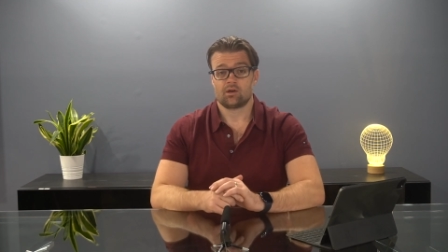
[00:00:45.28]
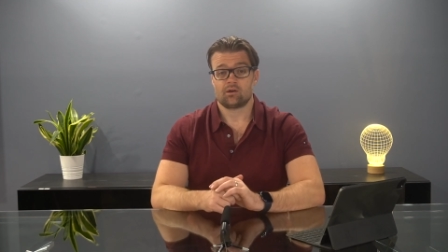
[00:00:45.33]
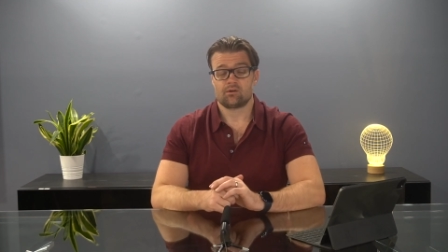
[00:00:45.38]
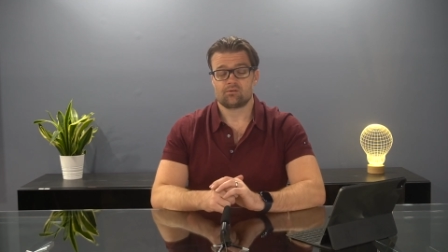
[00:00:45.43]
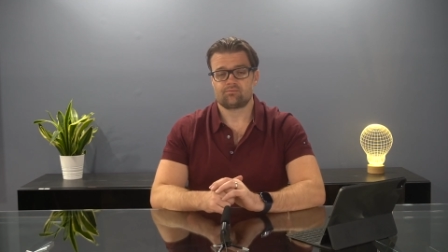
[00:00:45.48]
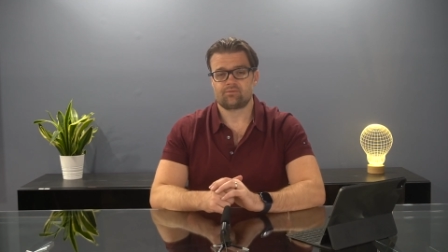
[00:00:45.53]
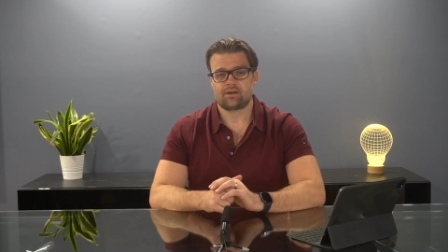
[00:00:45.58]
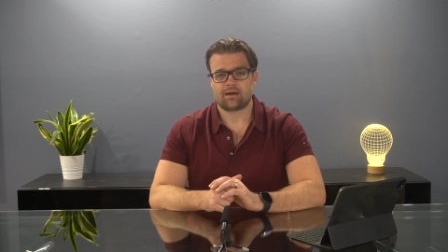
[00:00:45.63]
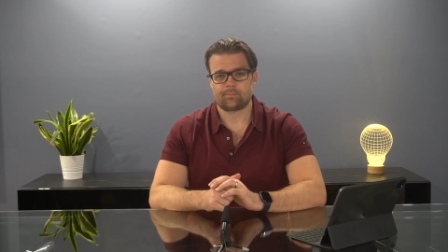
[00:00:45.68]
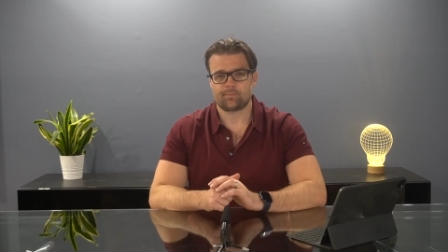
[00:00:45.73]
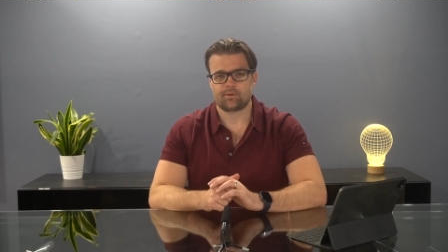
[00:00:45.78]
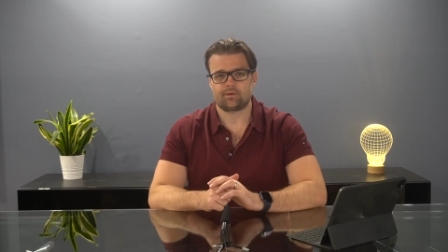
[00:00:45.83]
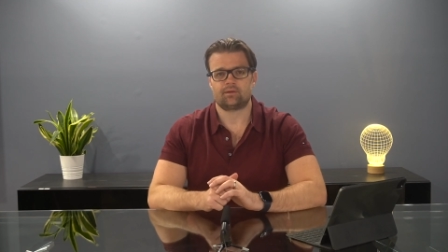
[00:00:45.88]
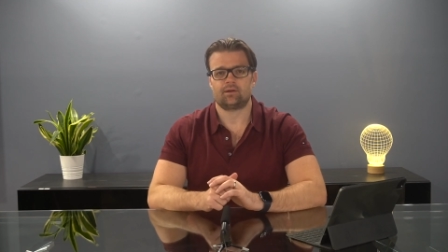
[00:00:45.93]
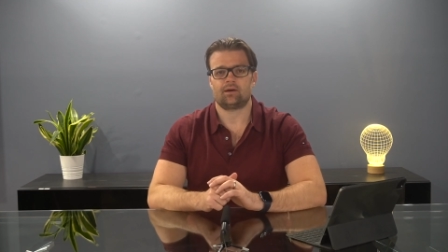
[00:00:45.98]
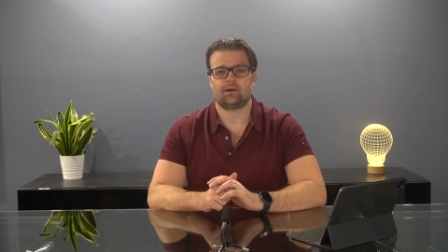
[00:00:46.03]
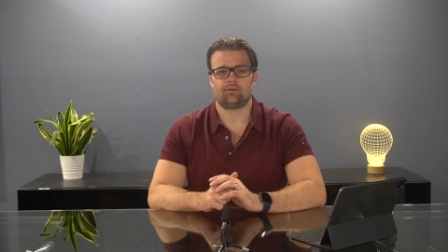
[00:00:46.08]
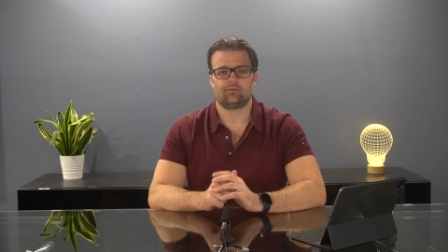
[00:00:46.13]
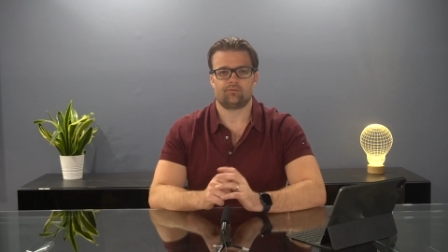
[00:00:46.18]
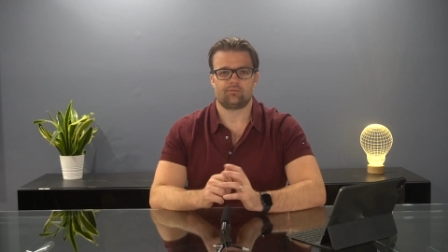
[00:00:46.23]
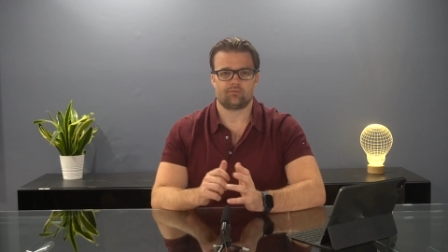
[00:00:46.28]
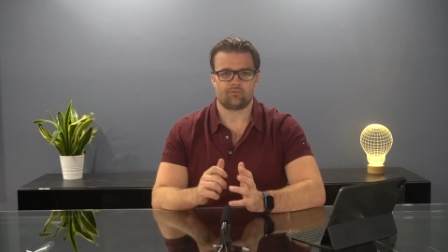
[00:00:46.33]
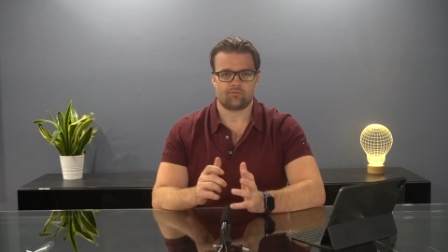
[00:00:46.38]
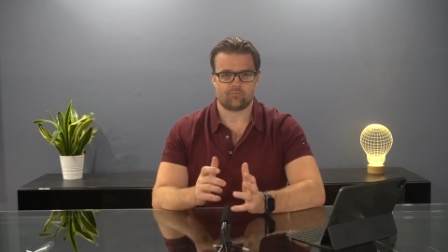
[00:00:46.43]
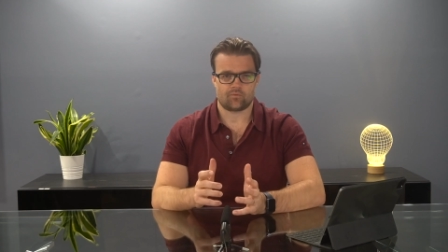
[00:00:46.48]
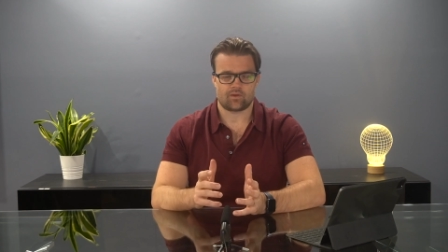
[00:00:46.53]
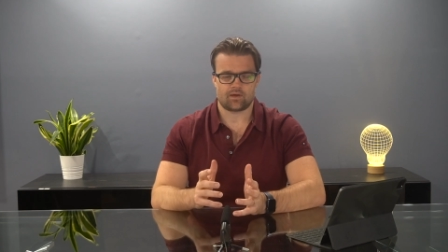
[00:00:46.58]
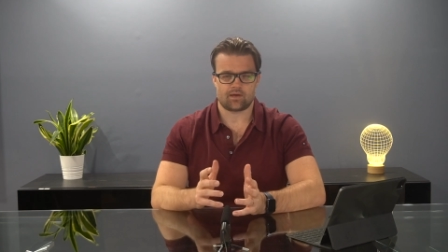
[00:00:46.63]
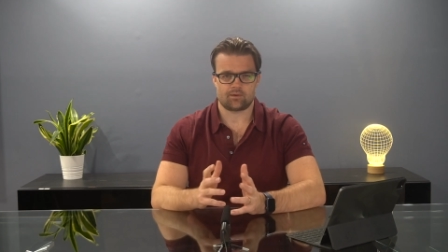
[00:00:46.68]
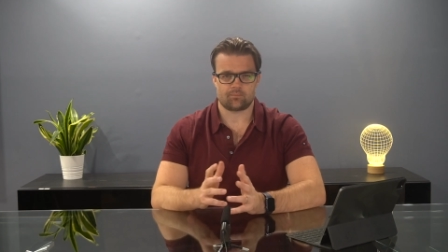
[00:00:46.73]
family ties,
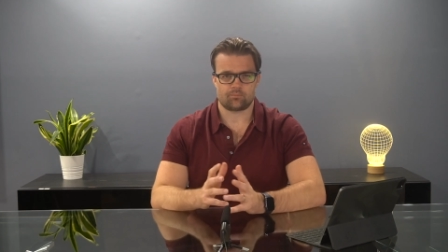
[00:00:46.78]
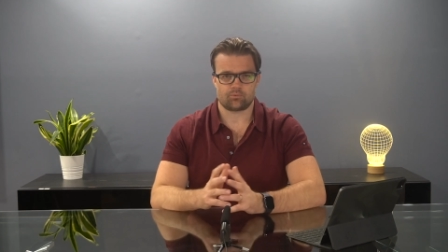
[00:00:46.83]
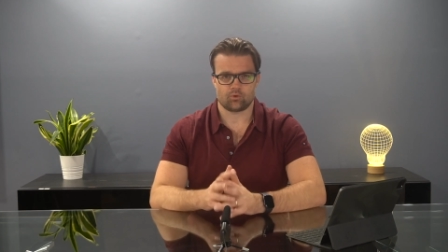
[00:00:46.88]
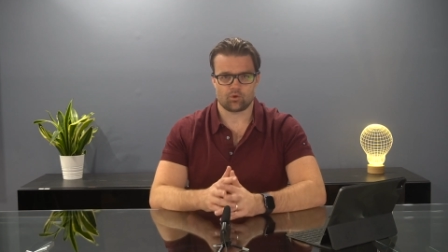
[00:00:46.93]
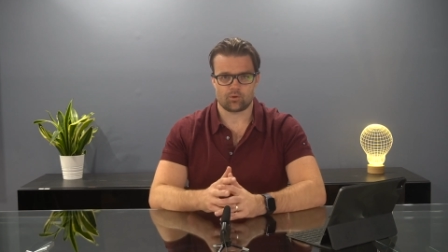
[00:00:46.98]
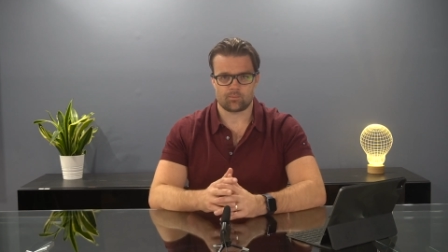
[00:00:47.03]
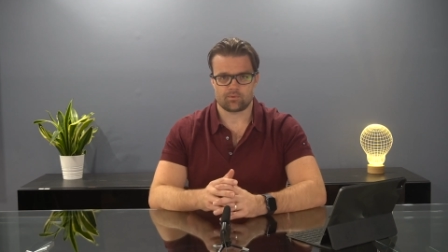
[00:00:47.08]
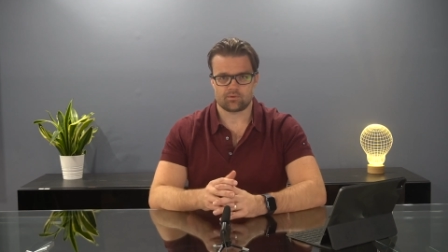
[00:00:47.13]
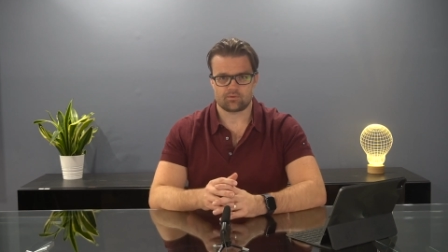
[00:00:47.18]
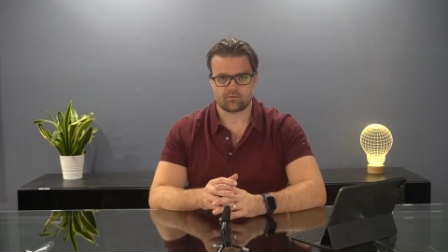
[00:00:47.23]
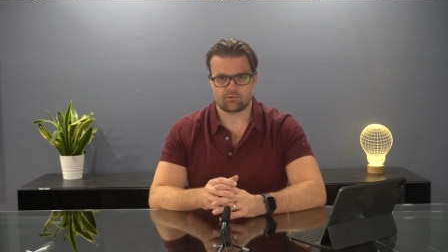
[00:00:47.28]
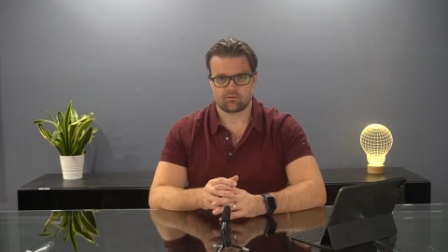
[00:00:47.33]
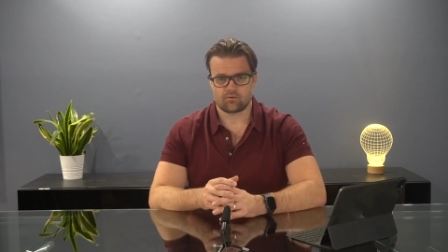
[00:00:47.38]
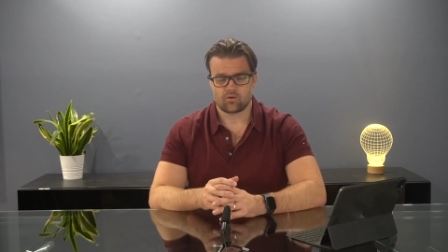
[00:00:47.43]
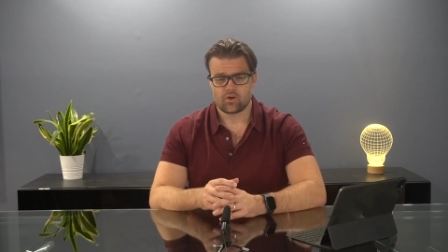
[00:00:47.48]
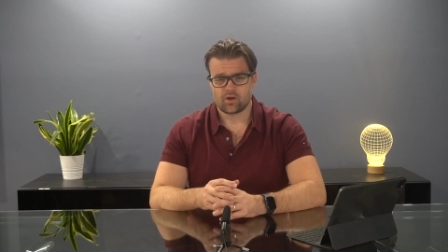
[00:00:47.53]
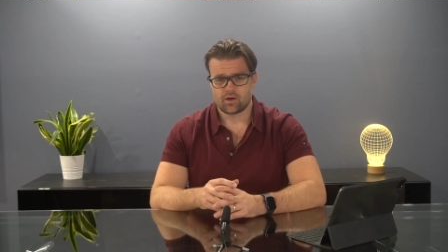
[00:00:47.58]
and employment.